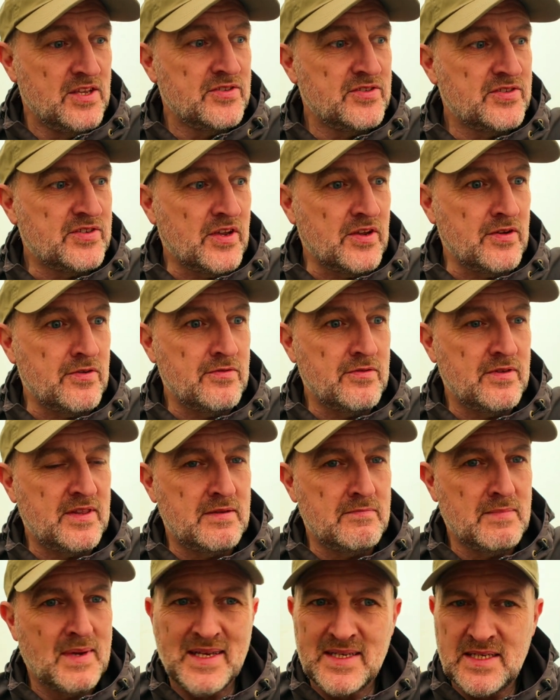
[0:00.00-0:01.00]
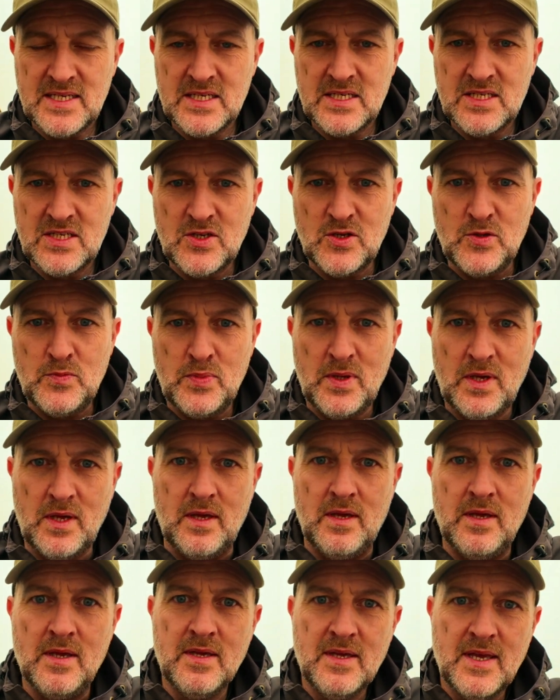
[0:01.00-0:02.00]
So the Mantis
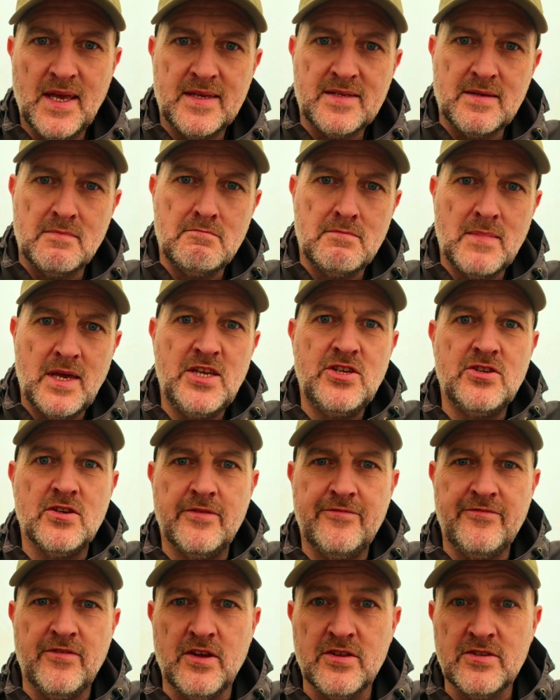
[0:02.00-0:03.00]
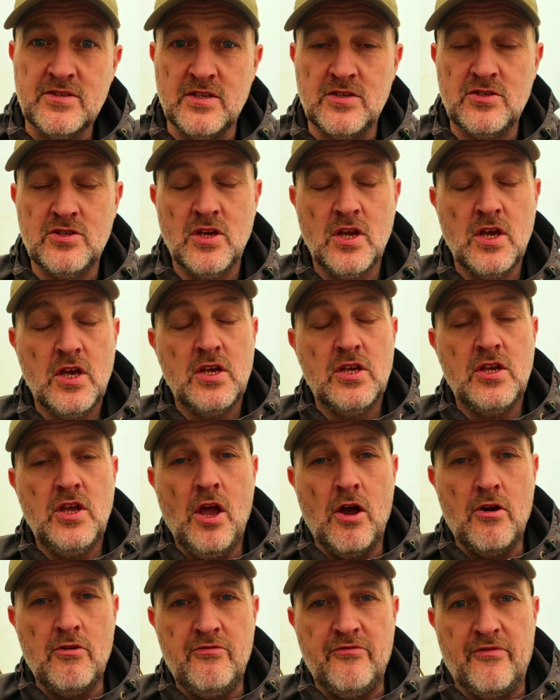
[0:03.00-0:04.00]
2P has a major advantage
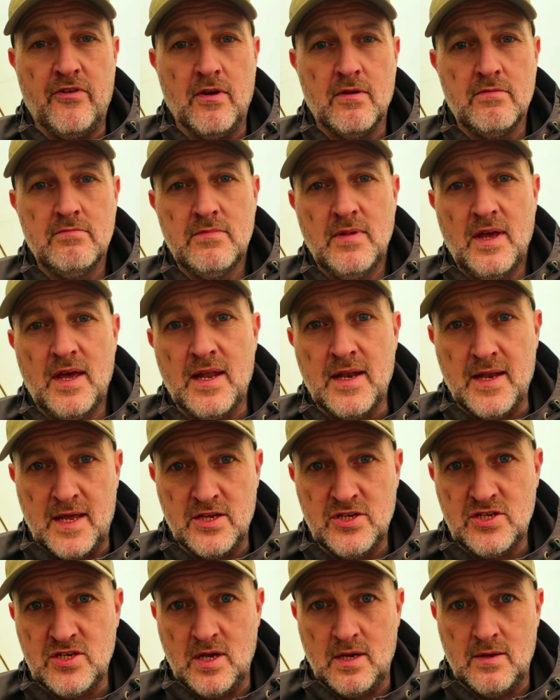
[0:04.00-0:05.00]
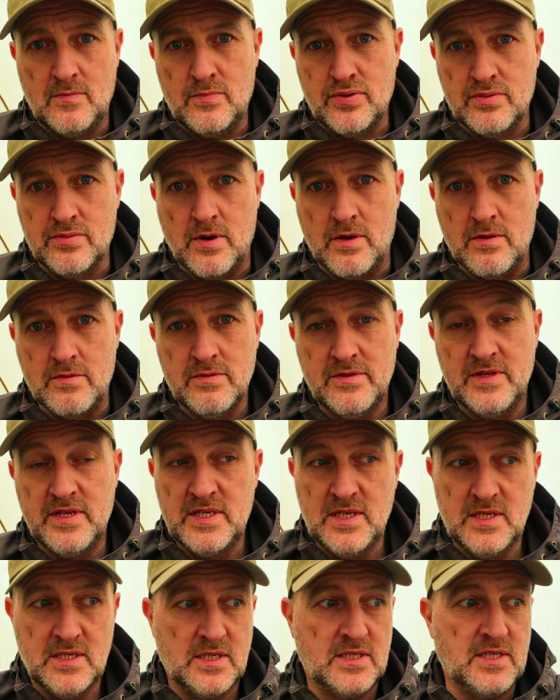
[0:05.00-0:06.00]
over a Lanshan Pro.
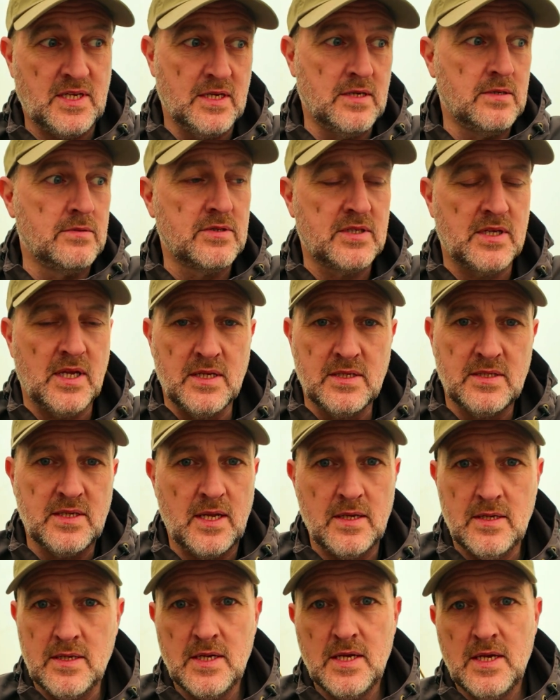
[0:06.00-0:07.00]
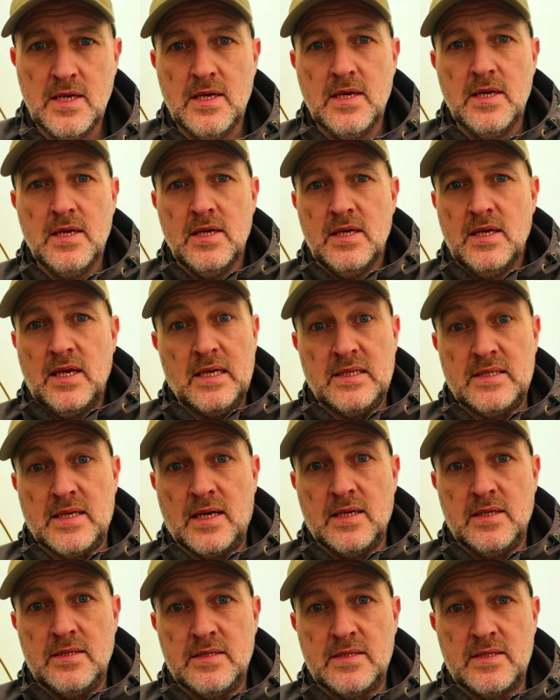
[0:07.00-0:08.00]
This is a single skin tent,
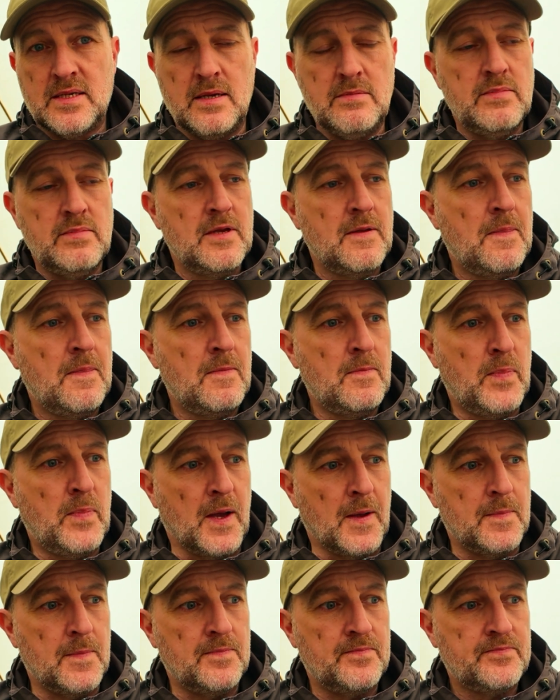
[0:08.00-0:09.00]
exactly the same, but